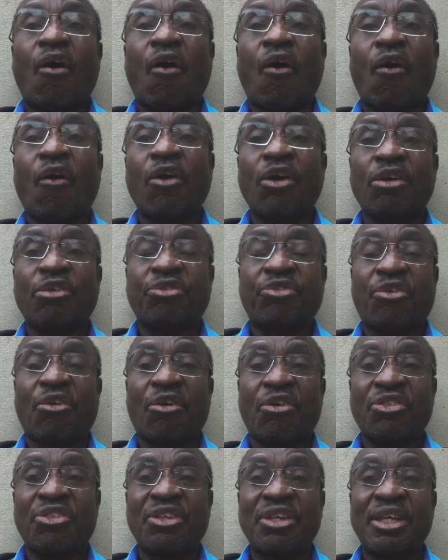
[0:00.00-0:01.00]
or
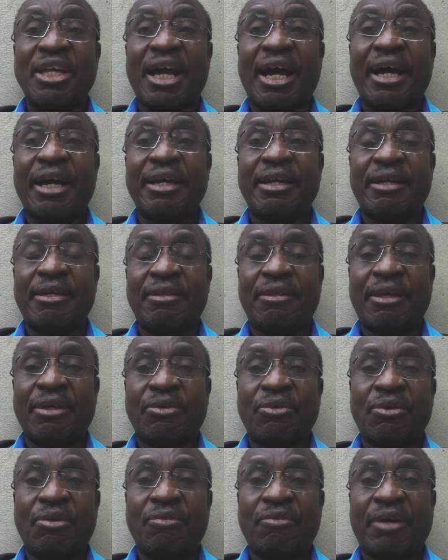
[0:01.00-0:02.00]
fourth year in the
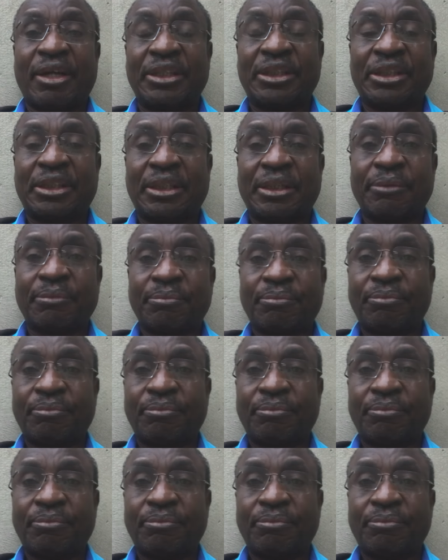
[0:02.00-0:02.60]
university.